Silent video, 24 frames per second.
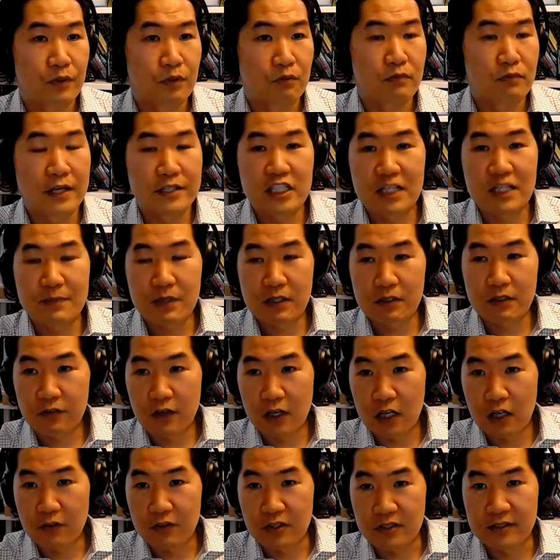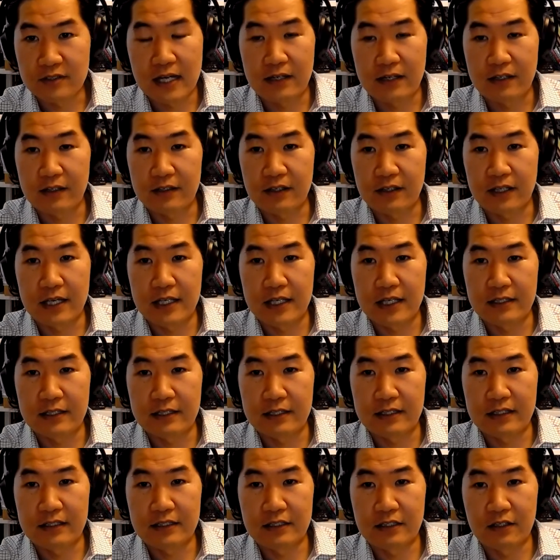red teaming involved. There's not a
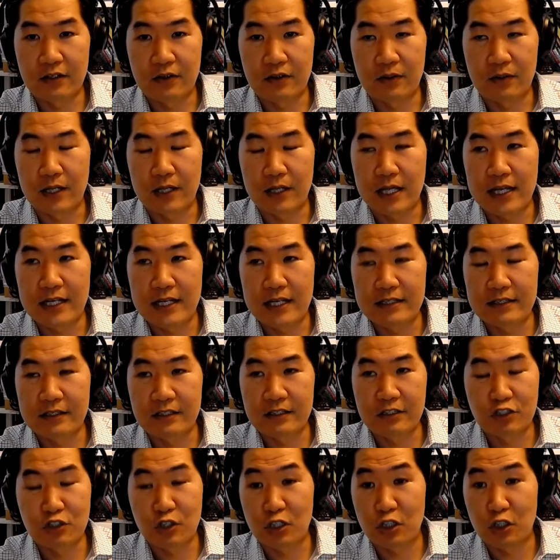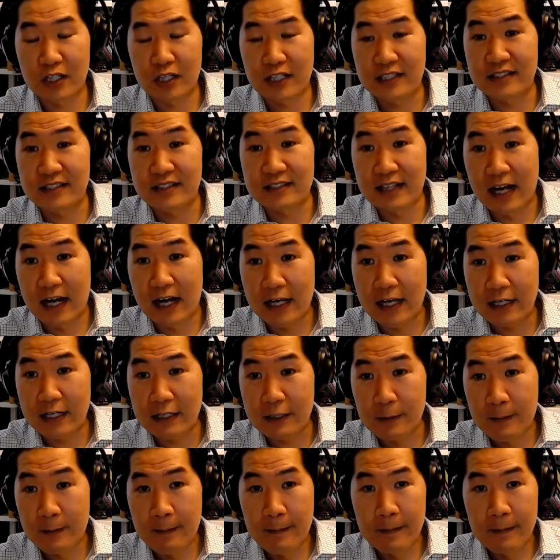concerted look at design,